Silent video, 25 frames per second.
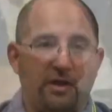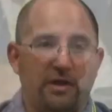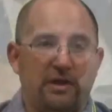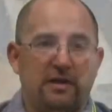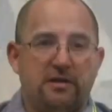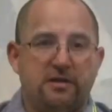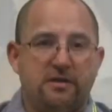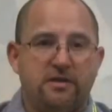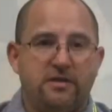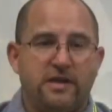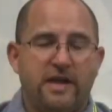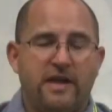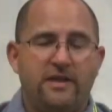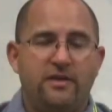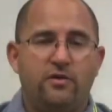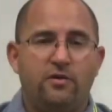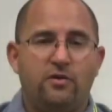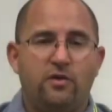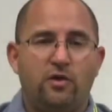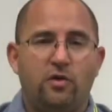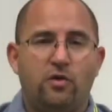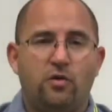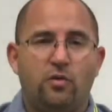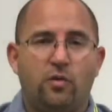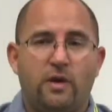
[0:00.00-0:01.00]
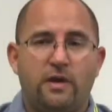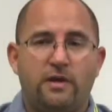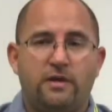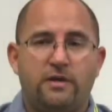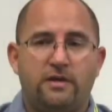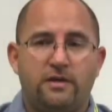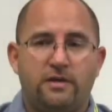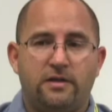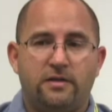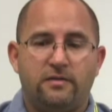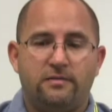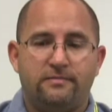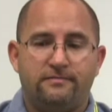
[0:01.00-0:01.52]
leaders, and you know what
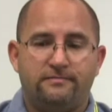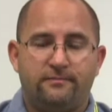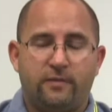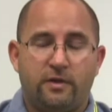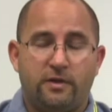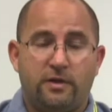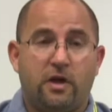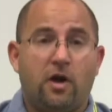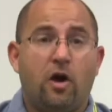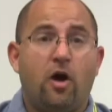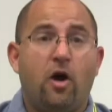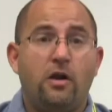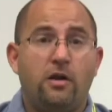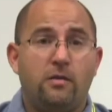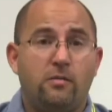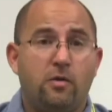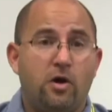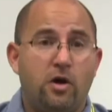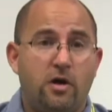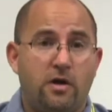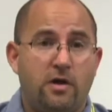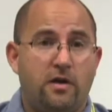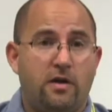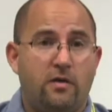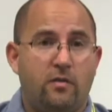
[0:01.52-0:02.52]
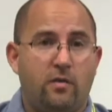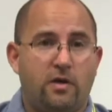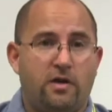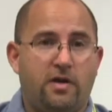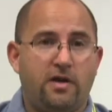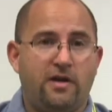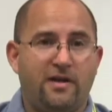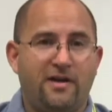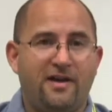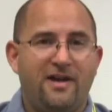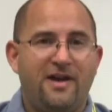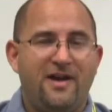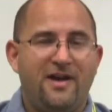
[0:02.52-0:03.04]
to what to call them on, and what to,